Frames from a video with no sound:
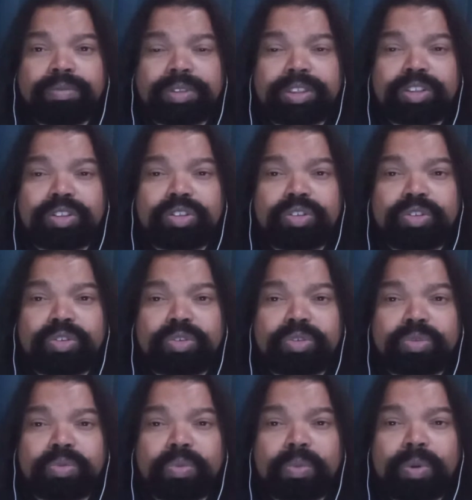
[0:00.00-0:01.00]
like
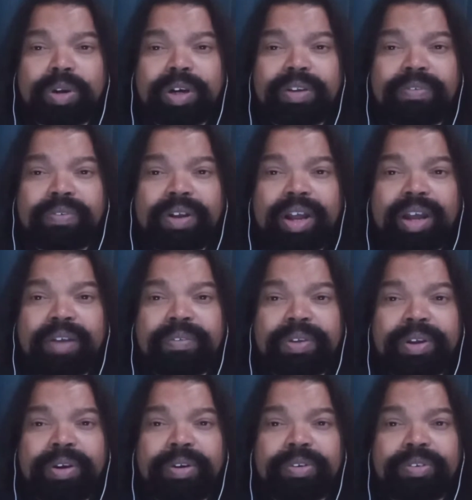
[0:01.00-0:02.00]
25
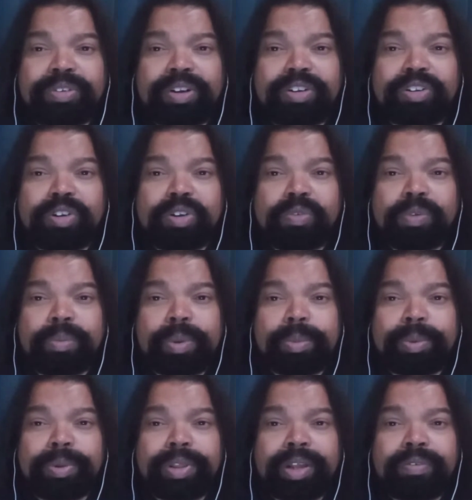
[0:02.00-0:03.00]
years, and I still
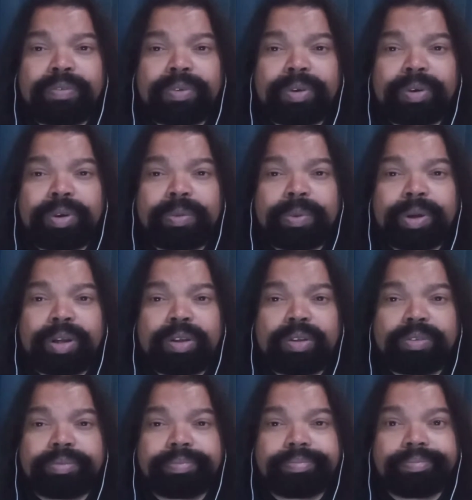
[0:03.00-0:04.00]
remember that very
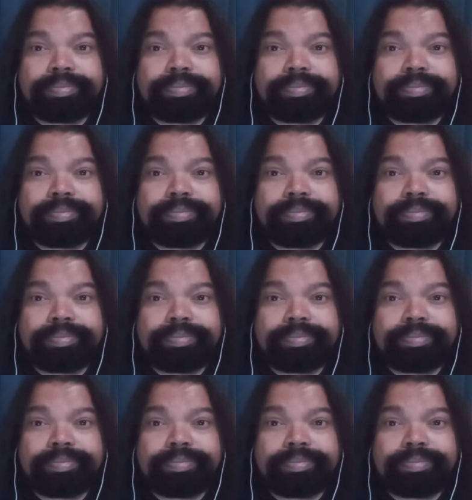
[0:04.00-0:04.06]
well.